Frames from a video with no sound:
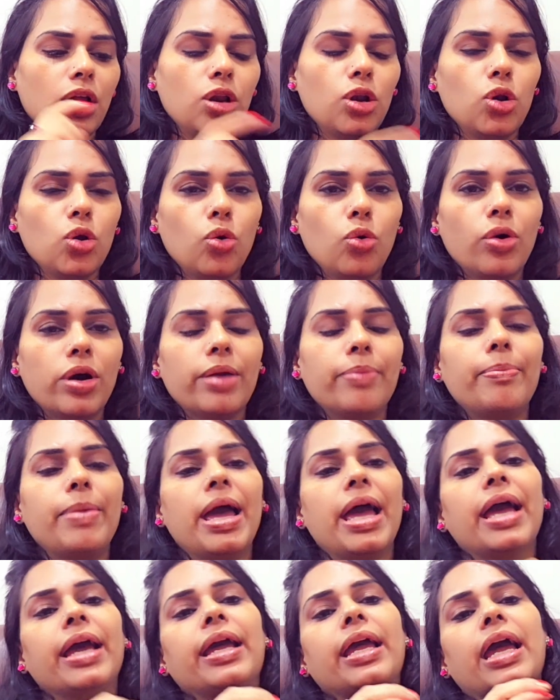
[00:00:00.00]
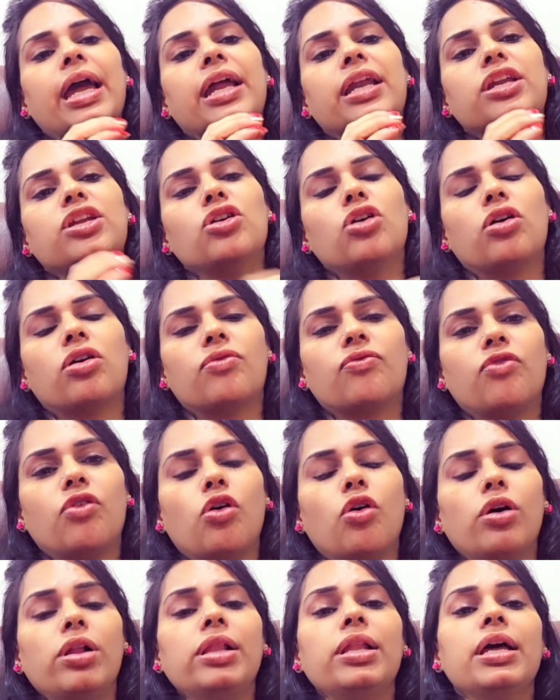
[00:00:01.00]
lower back and your
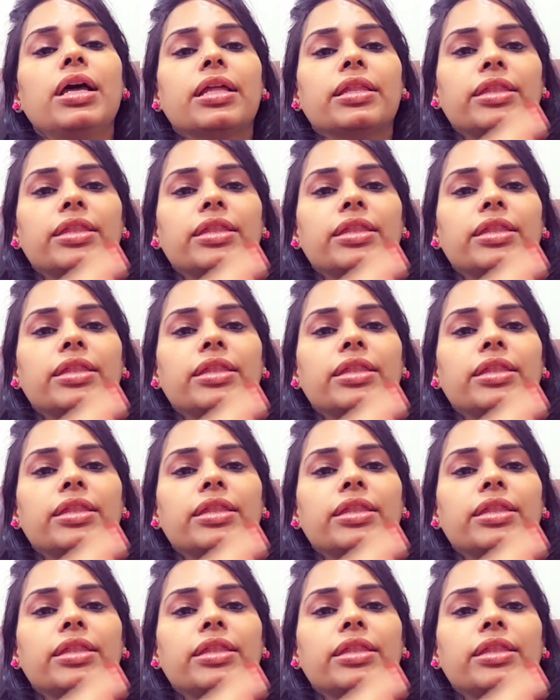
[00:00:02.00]
wall,